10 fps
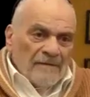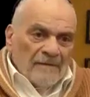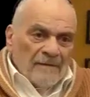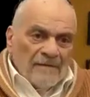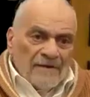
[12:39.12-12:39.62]

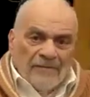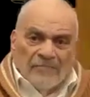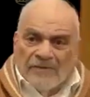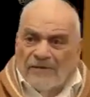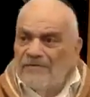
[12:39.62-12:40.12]
They're the
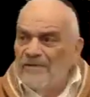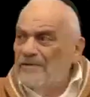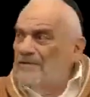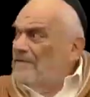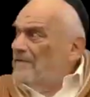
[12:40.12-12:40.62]

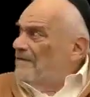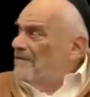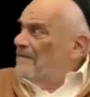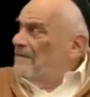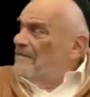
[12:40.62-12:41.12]
observers,
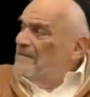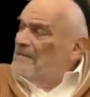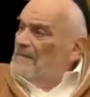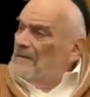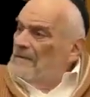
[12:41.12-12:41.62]

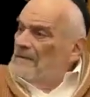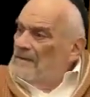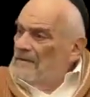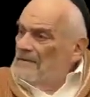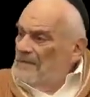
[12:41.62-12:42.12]

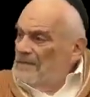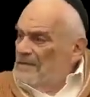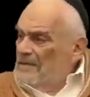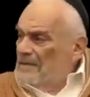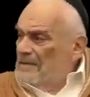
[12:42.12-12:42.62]
but
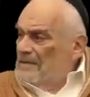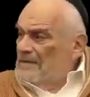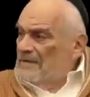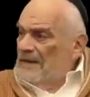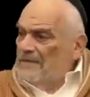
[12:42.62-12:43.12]

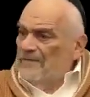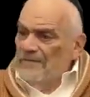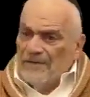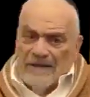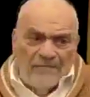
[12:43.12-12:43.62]
it's not for
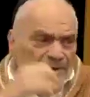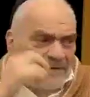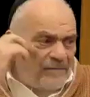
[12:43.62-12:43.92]
them.